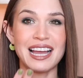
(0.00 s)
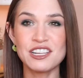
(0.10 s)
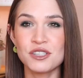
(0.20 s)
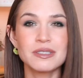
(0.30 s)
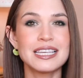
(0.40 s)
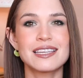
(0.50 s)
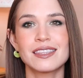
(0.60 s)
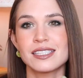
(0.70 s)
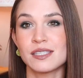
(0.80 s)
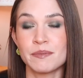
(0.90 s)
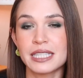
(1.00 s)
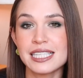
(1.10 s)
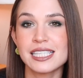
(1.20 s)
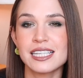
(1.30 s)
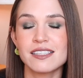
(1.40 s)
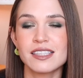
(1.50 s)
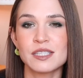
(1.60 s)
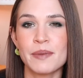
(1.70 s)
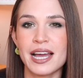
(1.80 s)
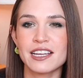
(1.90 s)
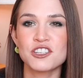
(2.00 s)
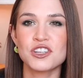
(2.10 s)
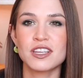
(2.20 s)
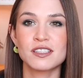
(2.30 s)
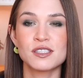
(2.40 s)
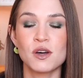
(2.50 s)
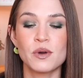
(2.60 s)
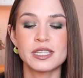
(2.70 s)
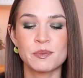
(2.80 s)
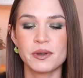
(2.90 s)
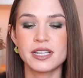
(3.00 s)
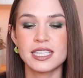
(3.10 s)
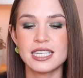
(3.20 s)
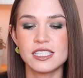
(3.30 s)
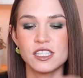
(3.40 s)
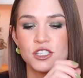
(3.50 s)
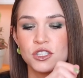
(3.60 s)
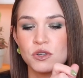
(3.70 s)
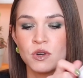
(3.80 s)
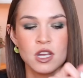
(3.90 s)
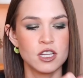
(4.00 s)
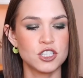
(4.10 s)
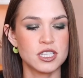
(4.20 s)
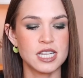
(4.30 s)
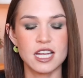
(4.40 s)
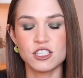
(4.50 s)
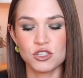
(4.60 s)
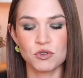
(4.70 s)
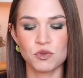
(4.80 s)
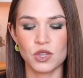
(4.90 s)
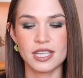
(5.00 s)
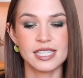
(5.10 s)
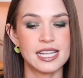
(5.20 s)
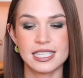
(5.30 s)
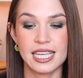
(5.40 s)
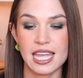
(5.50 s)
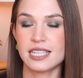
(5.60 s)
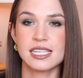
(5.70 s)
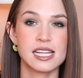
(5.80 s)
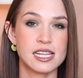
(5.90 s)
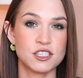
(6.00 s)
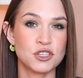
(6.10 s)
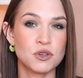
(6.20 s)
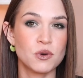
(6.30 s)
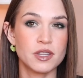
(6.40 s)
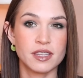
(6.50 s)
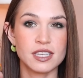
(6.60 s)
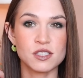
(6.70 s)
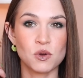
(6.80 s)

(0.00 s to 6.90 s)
I do like the simplicity of this packaging, so it's pretty easy to just unscrew this and decant it into this